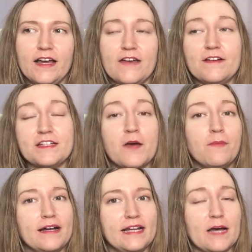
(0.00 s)
if I don't
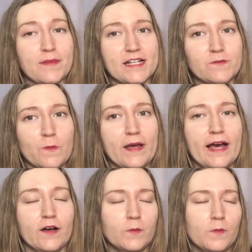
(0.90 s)
buy it I might swap it
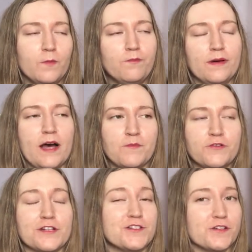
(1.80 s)
out, but I'm
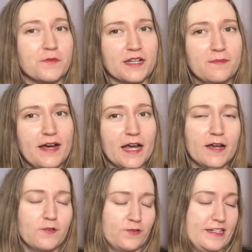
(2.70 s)
pretty sure I'm gonna buy
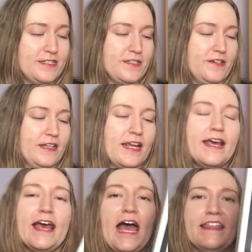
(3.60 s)
it really soon,
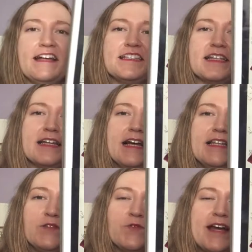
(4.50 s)
and that is The
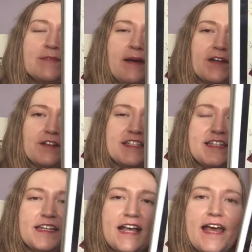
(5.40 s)
Girl in Red by
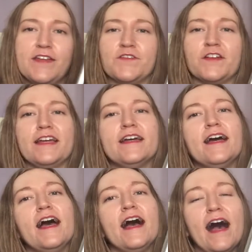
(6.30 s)
Christina Henry.
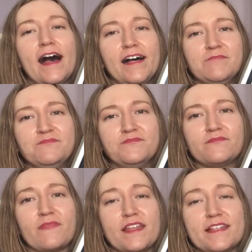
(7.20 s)
Um,
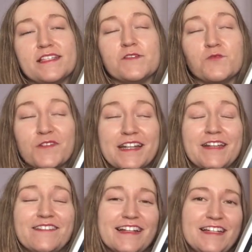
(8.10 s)
this is a
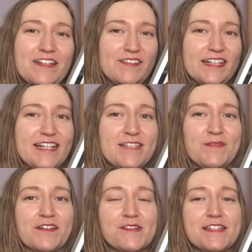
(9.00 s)
really really new release,
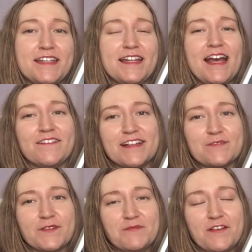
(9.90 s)
but Christina Henry
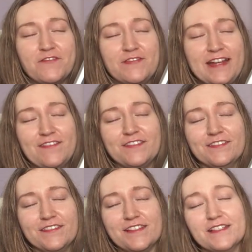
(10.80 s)
is one of my favourite
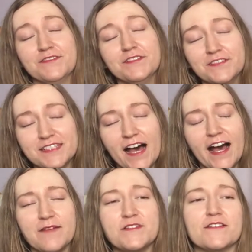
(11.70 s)
authors of all
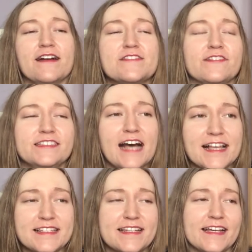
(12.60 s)
time. She writes
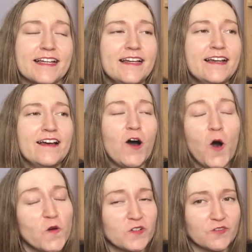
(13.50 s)
fantastic
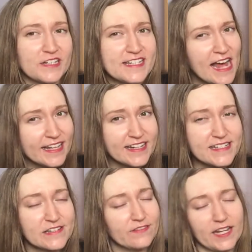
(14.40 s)
horror
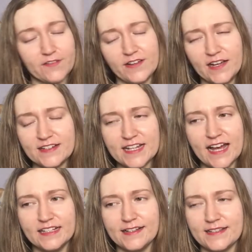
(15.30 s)
retellings of like fairy
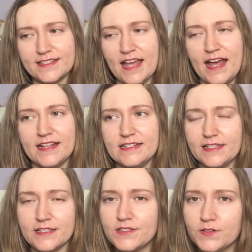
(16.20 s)
tales and
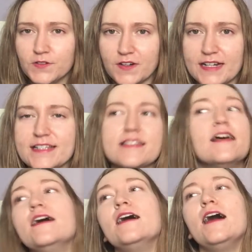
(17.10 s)
other stories.
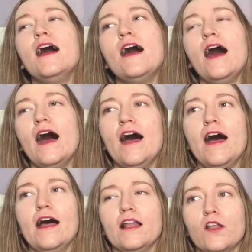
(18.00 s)

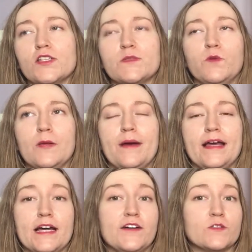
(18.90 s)
Uh, Lost Boy by
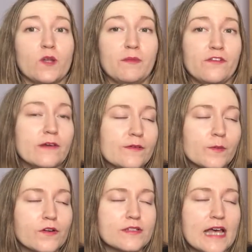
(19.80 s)
her is one of my favourite
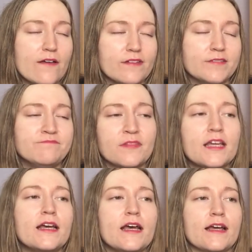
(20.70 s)
books ever.
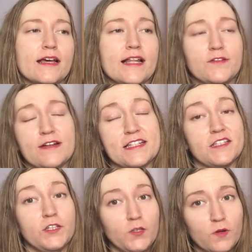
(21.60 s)
Girl in Red is
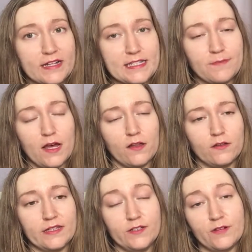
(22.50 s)
the new one, it's
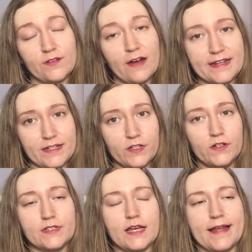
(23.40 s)
about Little Red Riding
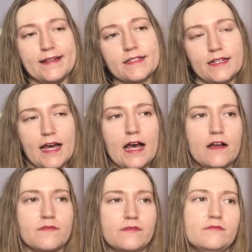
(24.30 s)
Hood, and it's going to
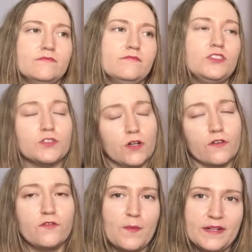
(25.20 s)
have
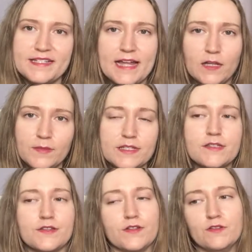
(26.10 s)
strong feminist
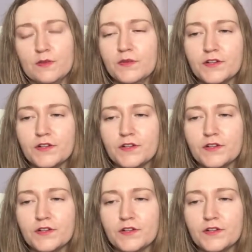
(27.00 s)
elements because all the